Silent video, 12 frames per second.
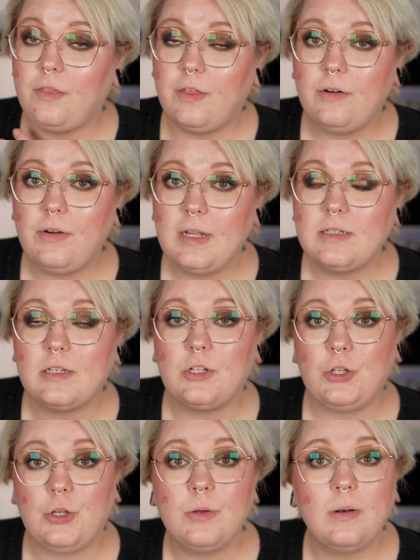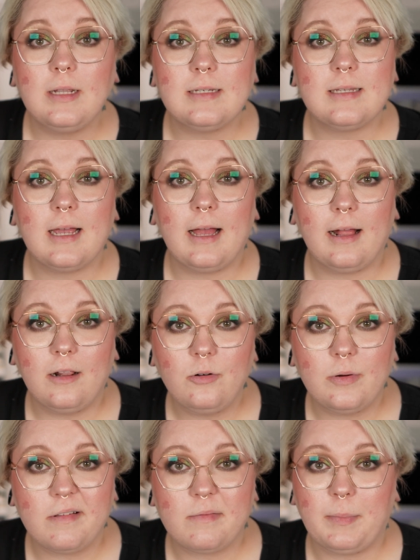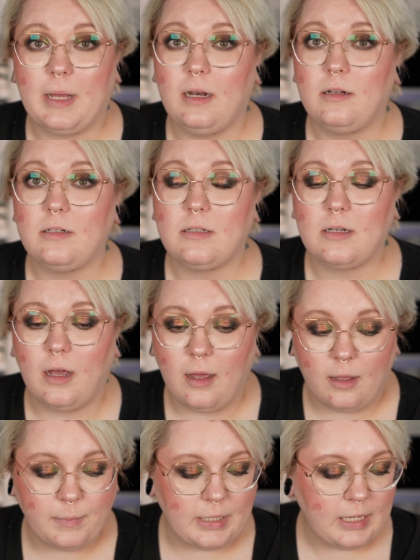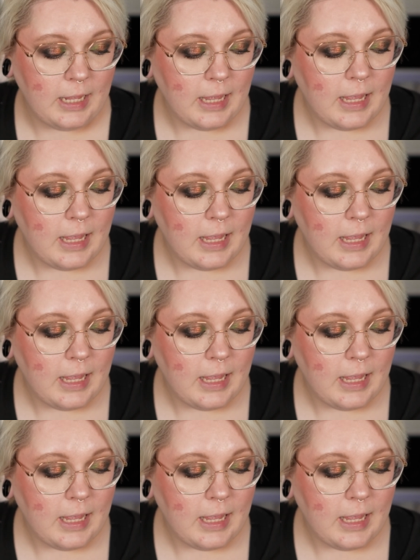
There is a new Lisa Eldridge palette common.